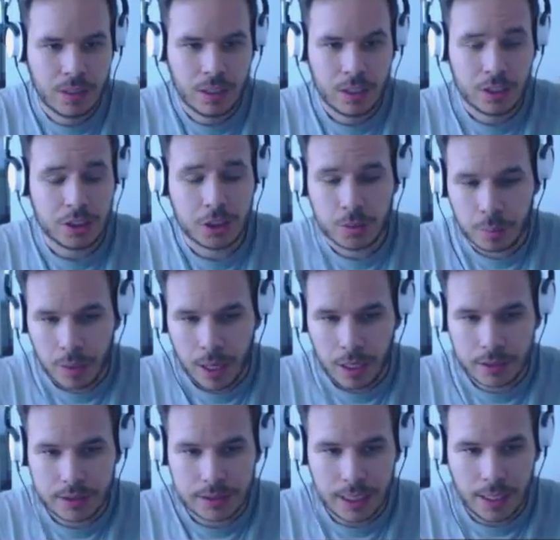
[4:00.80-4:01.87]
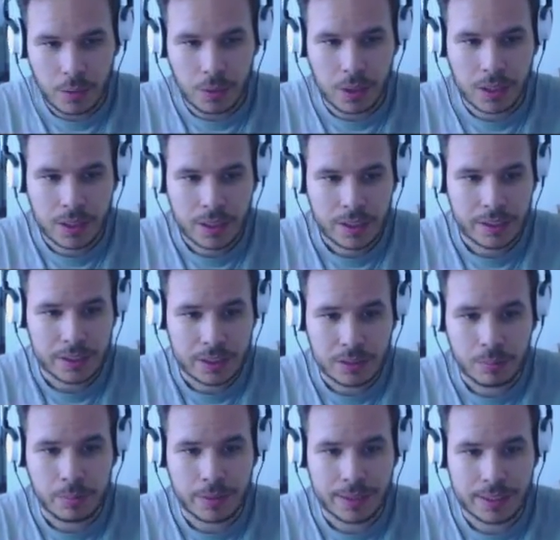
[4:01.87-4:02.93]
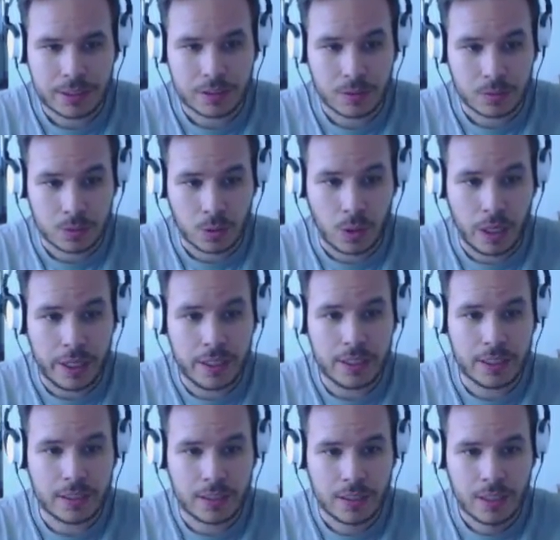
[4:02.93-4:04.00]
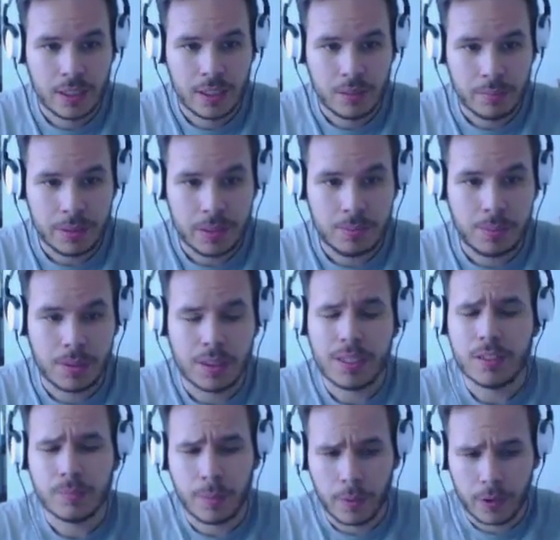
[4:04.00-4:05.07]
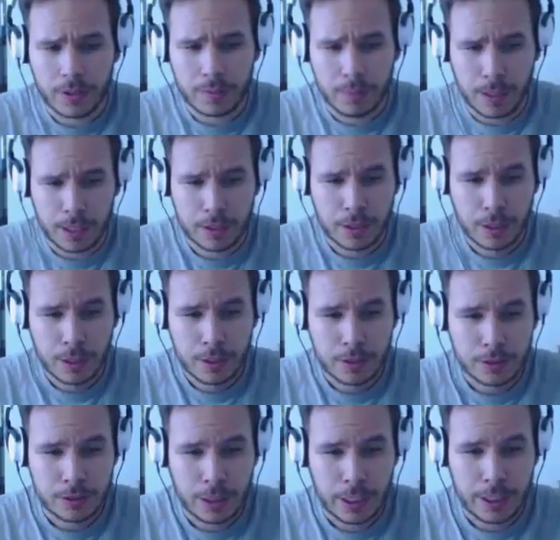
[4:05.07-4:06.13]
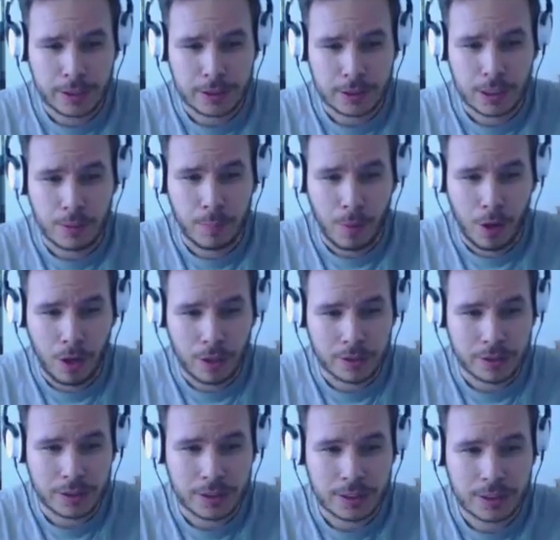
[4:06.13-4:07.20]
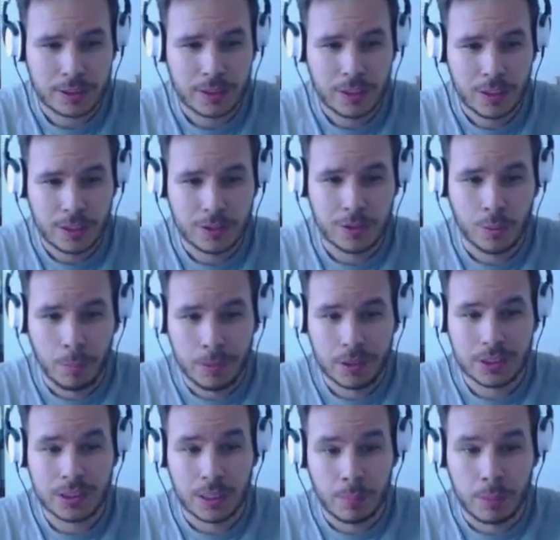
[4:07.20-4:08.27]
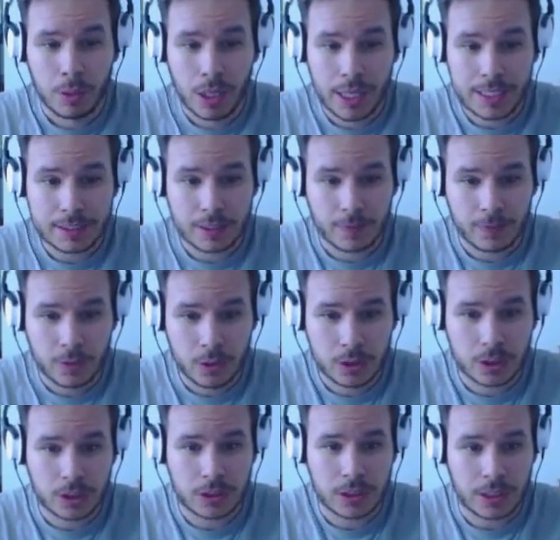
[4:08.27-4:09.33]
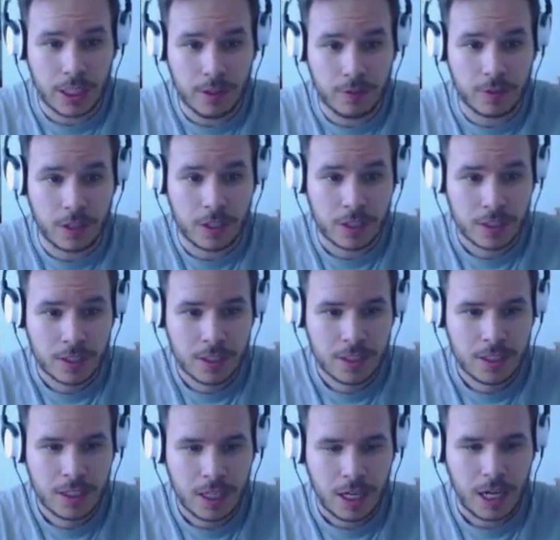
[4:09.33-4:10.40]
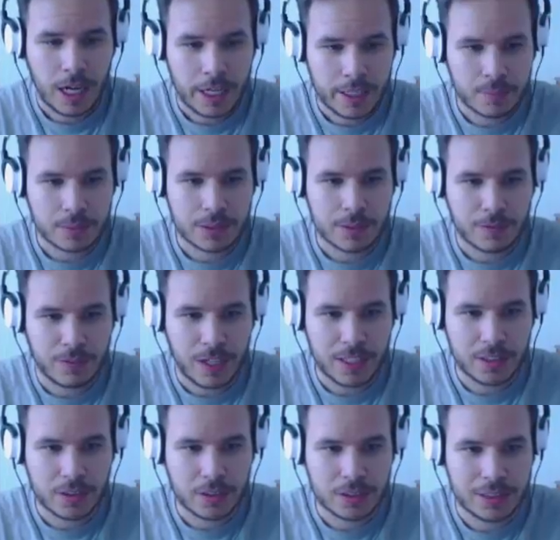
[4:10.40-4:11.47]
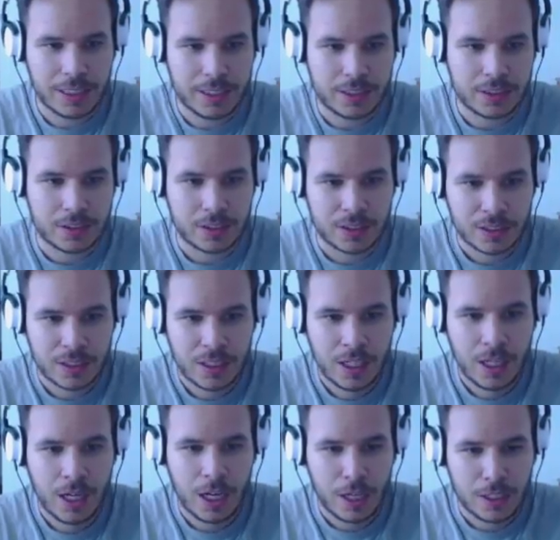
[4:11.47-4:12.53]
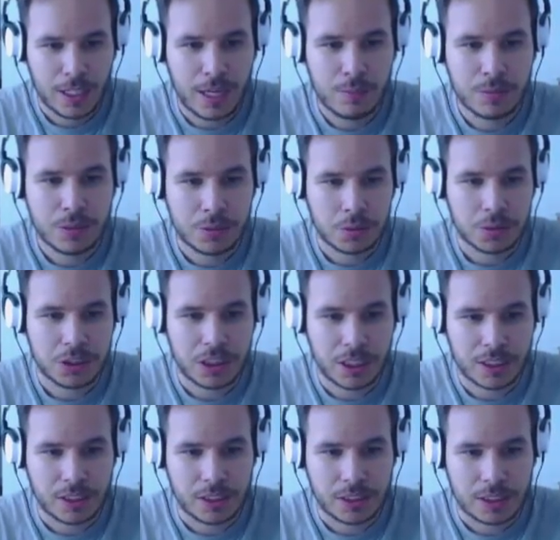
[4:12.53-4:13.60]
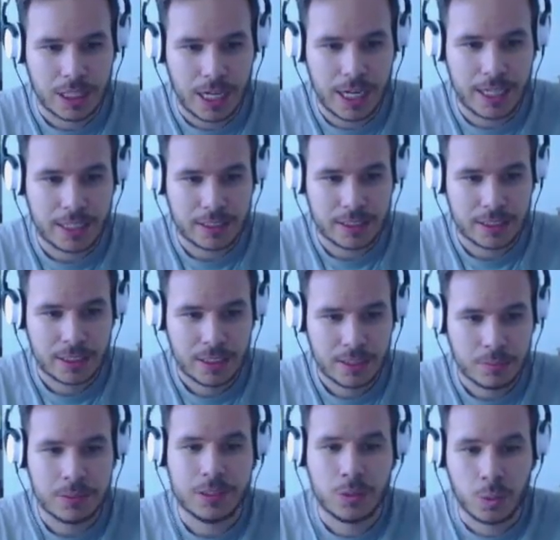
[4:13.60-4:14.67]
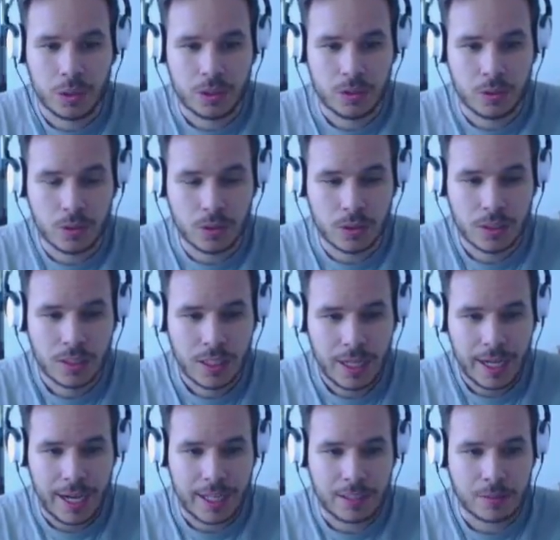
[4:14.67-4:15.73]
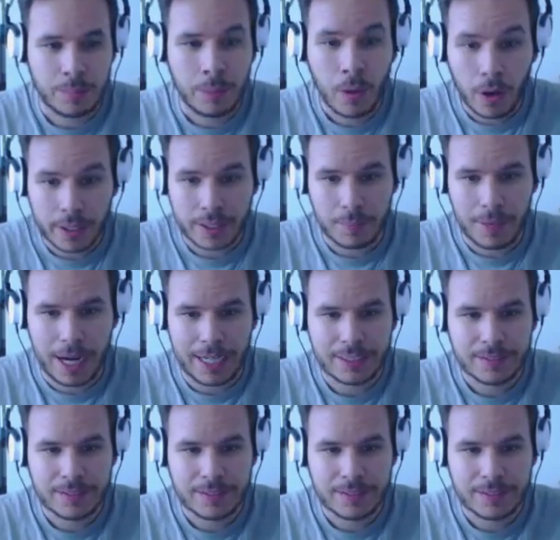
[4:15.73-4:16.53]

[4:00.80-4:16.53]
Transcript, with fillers: Sprout Tower is a place of training. People and Pokemon test their bonds to build a brighter future together. I am the final tester. Allow me to check the ties between you and Pokemon.